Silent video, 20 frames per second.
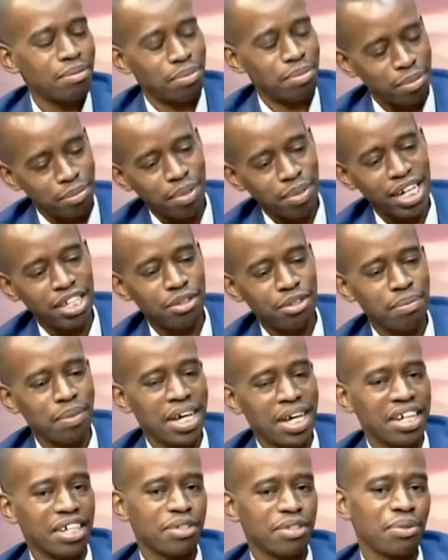Yeah, plus or
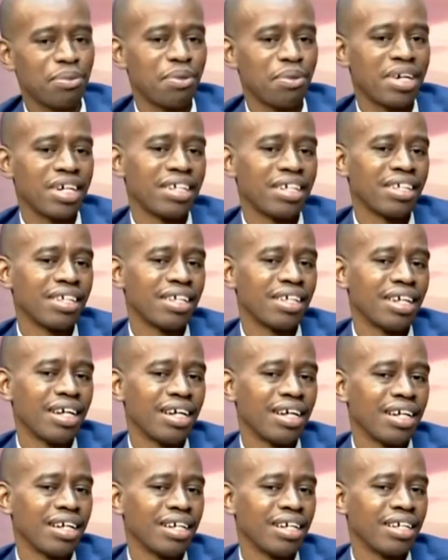minus one.
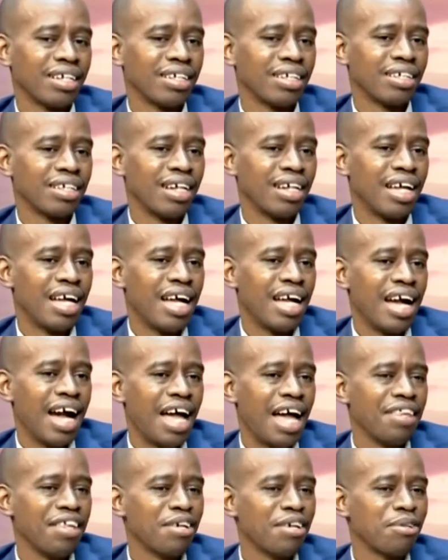
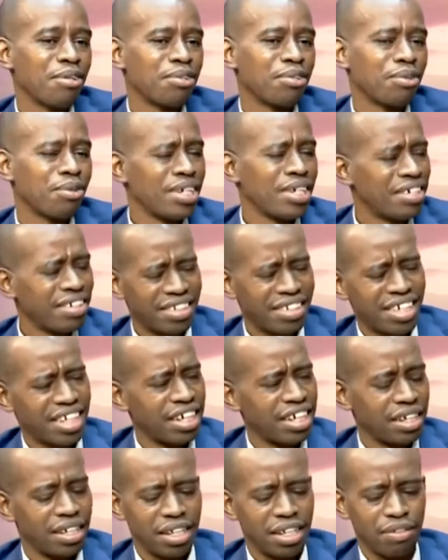And then also
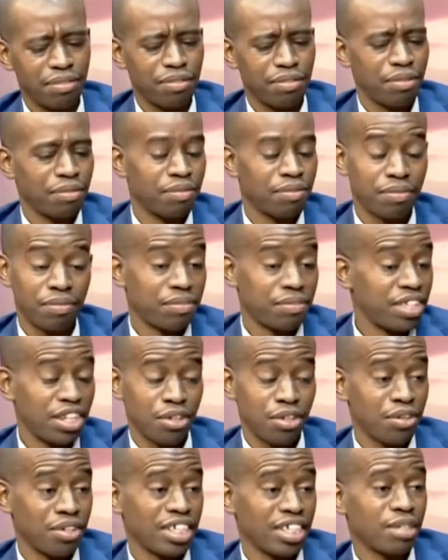interesting, if you've
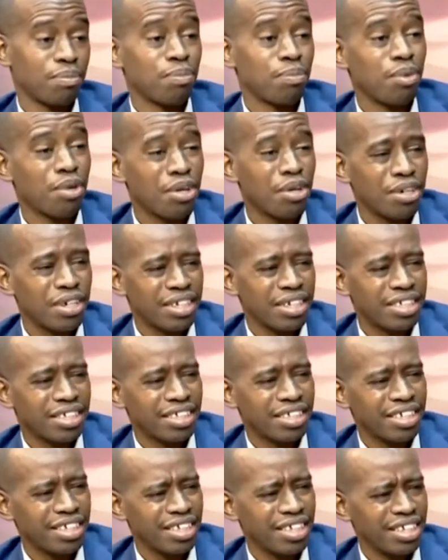seen all these
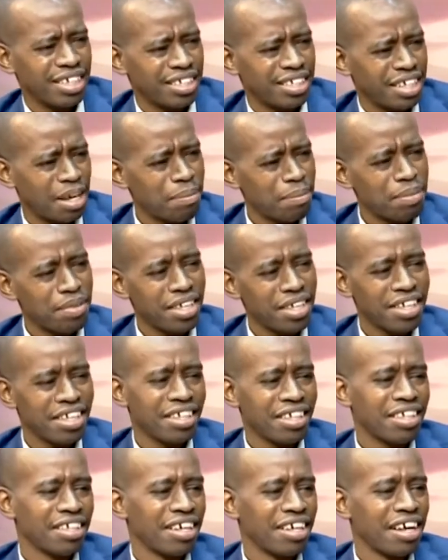polls, there's
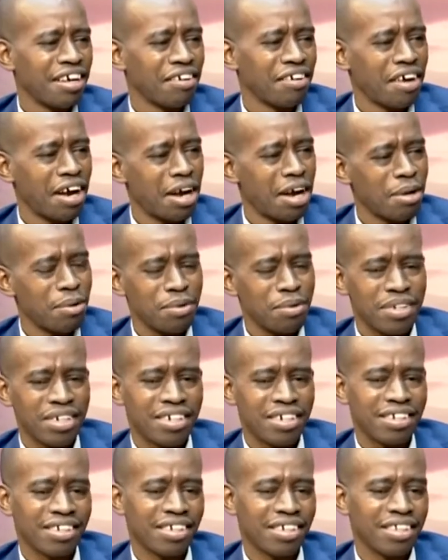something
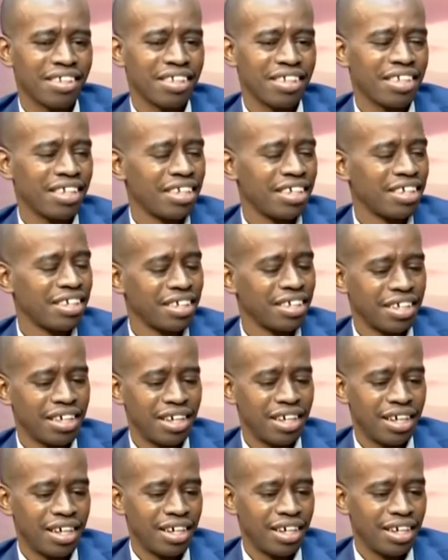around the
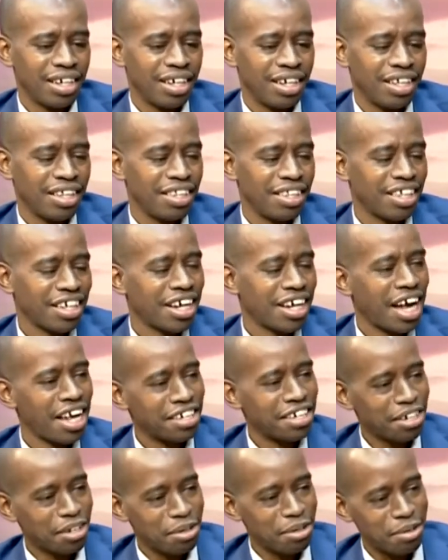
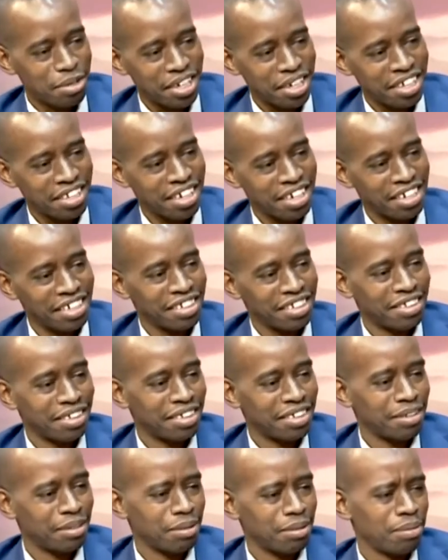category that
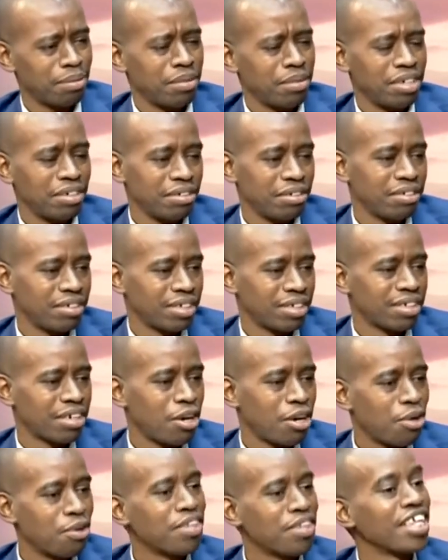is, you know, it's
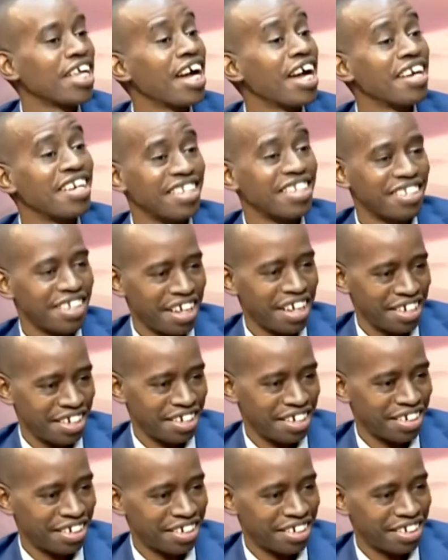called the
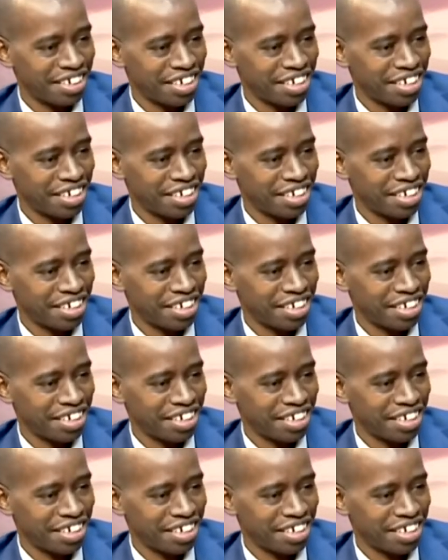undecided.